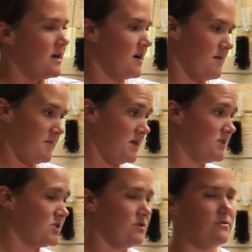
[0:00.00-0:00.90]
um,
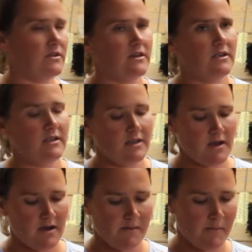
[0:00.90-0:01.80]
into the
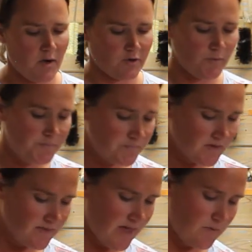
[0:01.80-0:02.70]
uh, bottle.
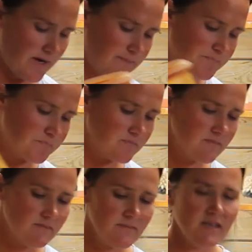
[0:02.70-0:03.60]
That way,
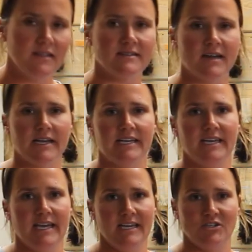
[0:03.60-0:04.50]
it's not
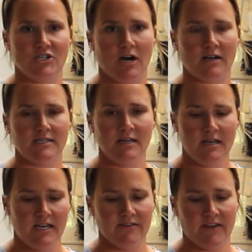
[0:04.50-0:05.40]
getting heat shocked
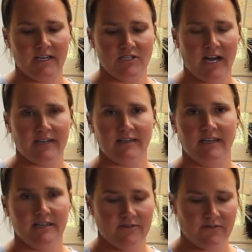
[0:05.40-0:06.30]
if they
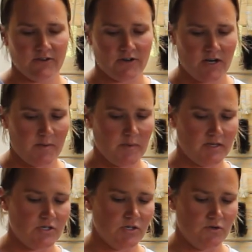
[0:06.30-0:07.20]
ejaculate further up
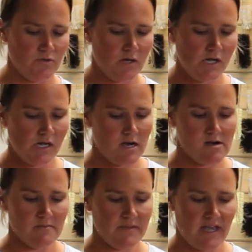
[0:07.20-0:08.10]
into
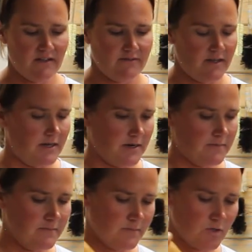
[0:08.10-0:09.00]
um, the AV here.
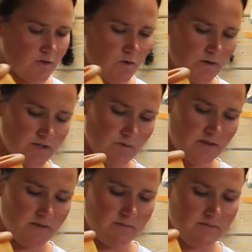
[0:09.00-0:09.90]
So you always want
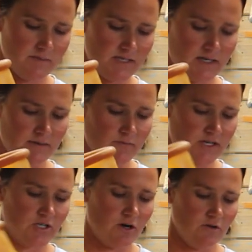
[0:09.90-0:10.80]
them to
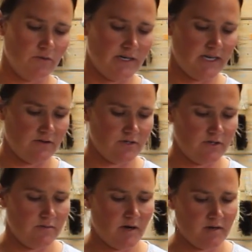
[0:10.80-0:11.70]
reach all the way down to
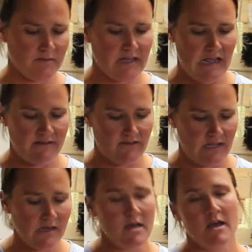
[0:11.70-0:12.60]
the bottom of the
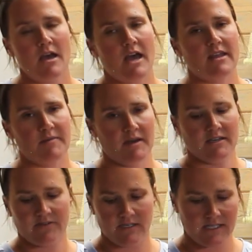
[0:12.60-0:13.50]
AV, and they make
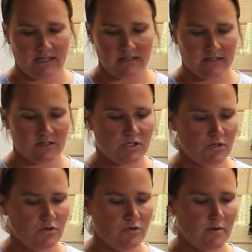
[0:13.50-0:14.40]
different sizes
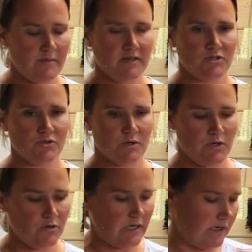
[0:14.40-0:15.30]
to make sure
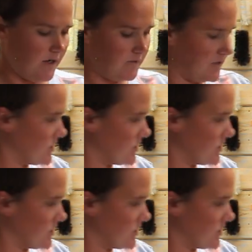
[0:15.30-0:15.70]
you can accomplish